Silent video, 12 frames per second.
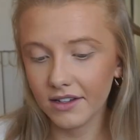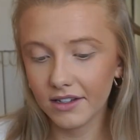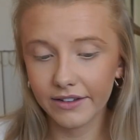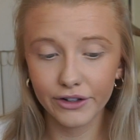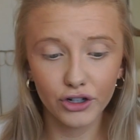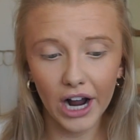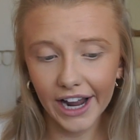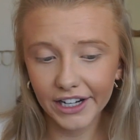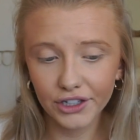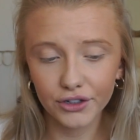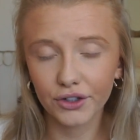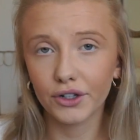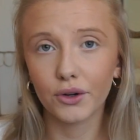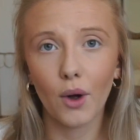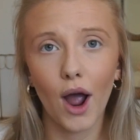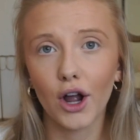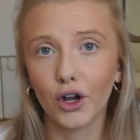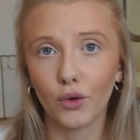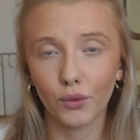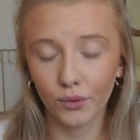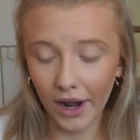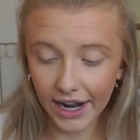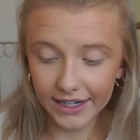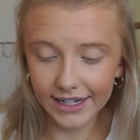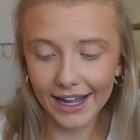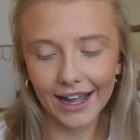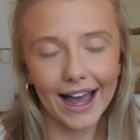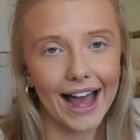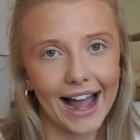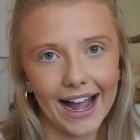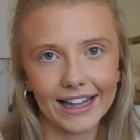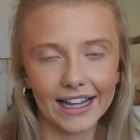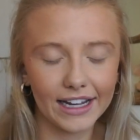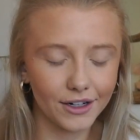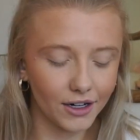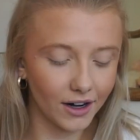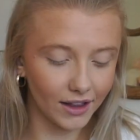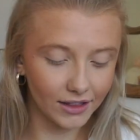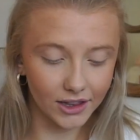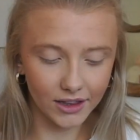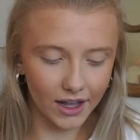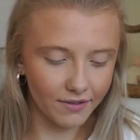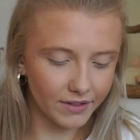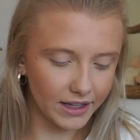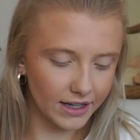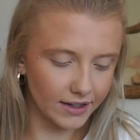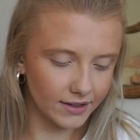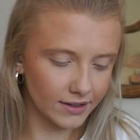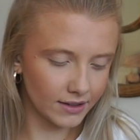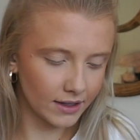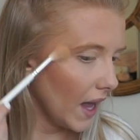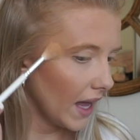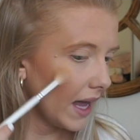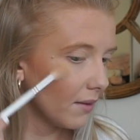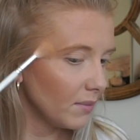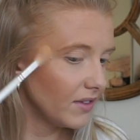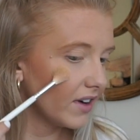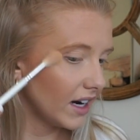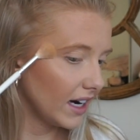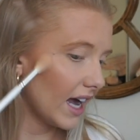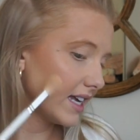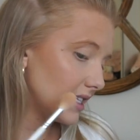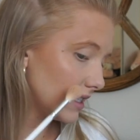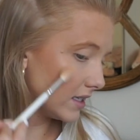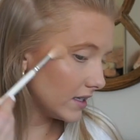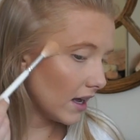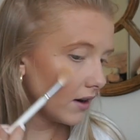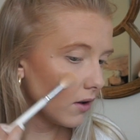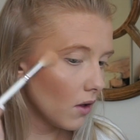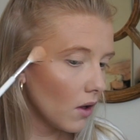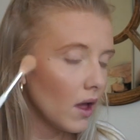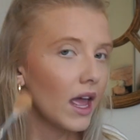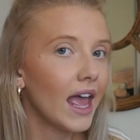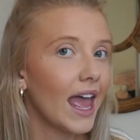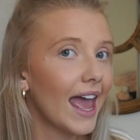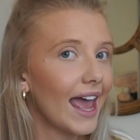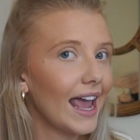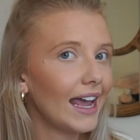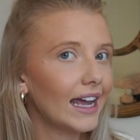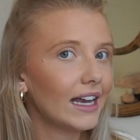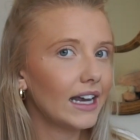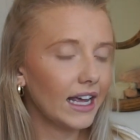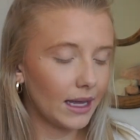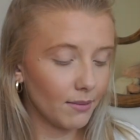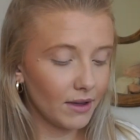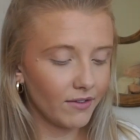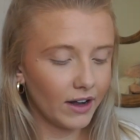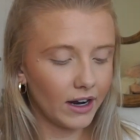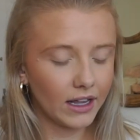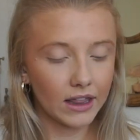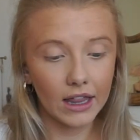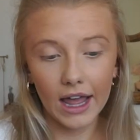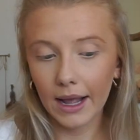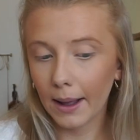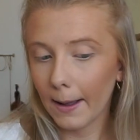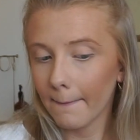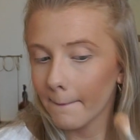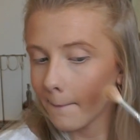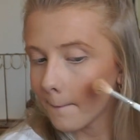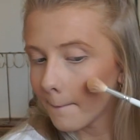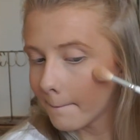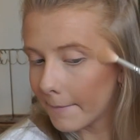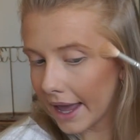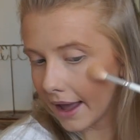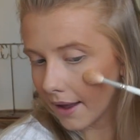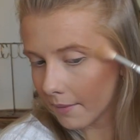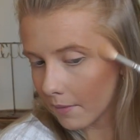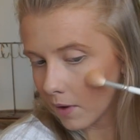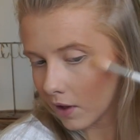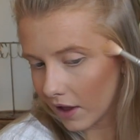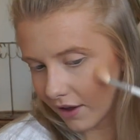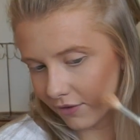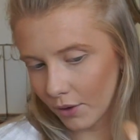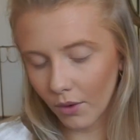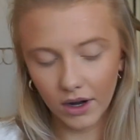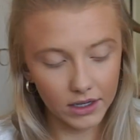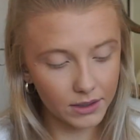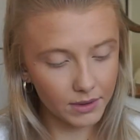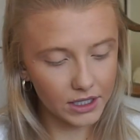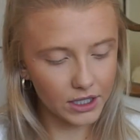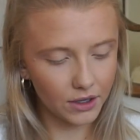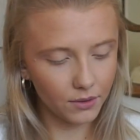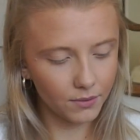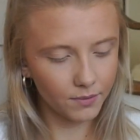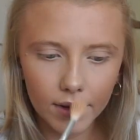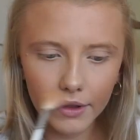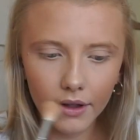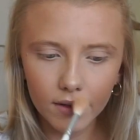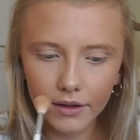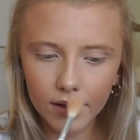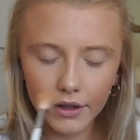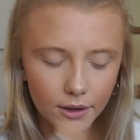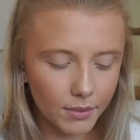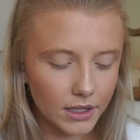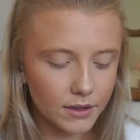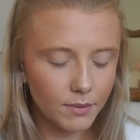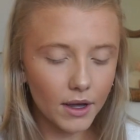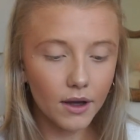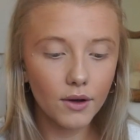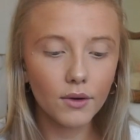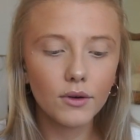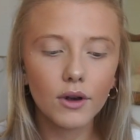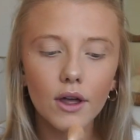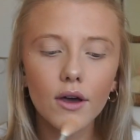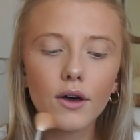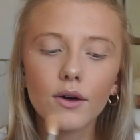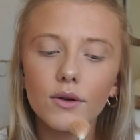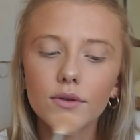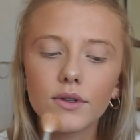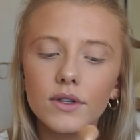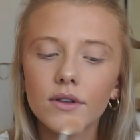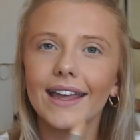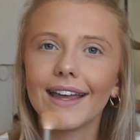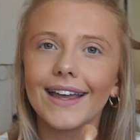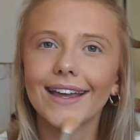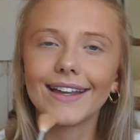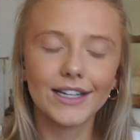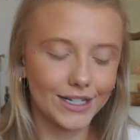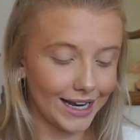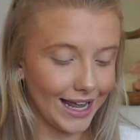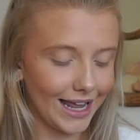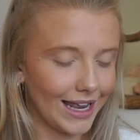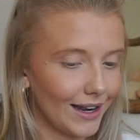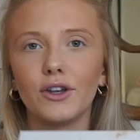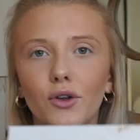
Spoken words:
This is a tried and true great highlighter. Love this. It can be very nice and subtle, and it can be very like bam if you want it to be too. Put that on the Cupid's bow, nose, and chin.